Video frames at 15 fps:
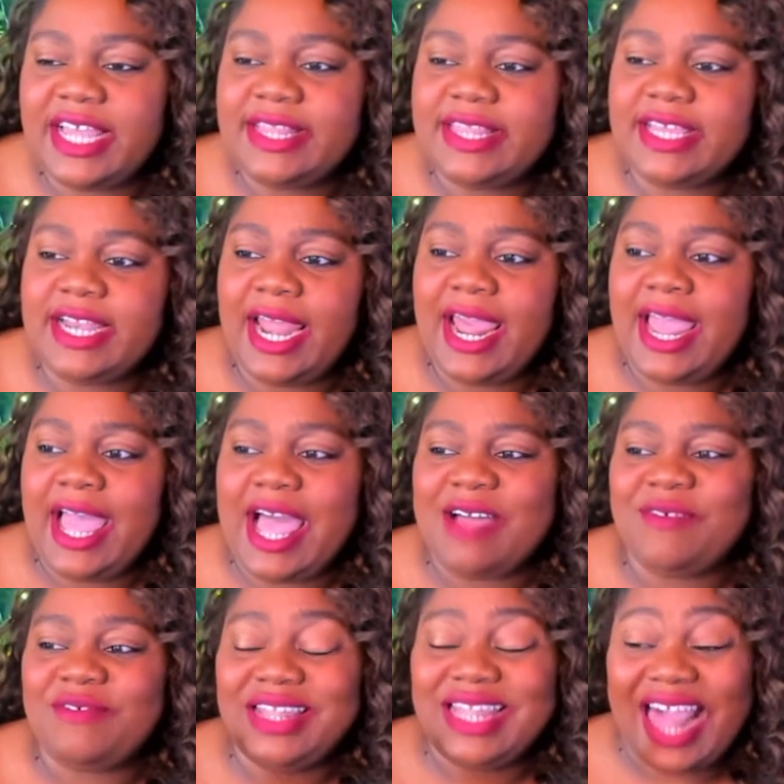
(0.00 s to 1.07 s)
and then I
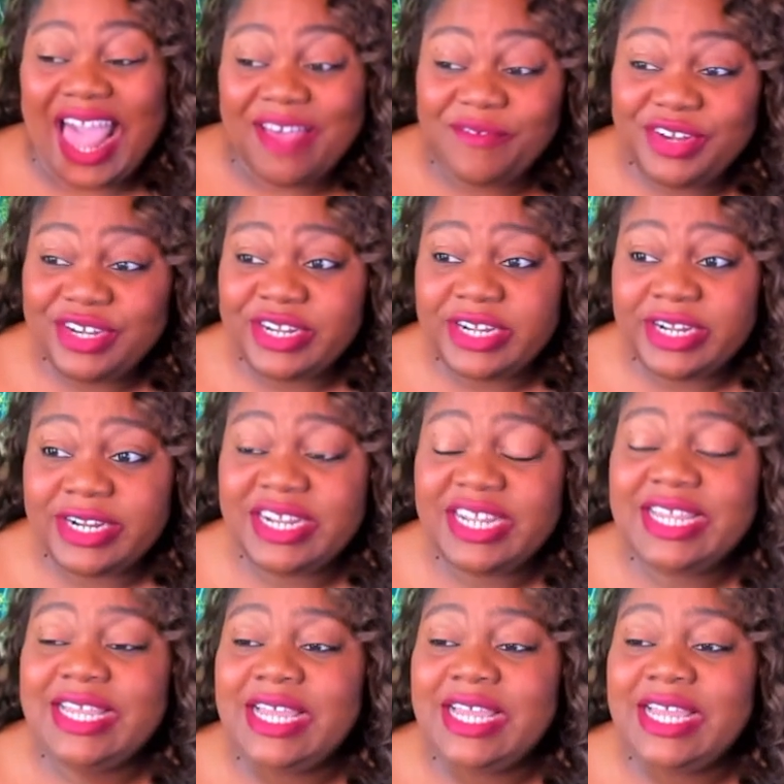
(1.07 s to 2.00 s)
have lavender.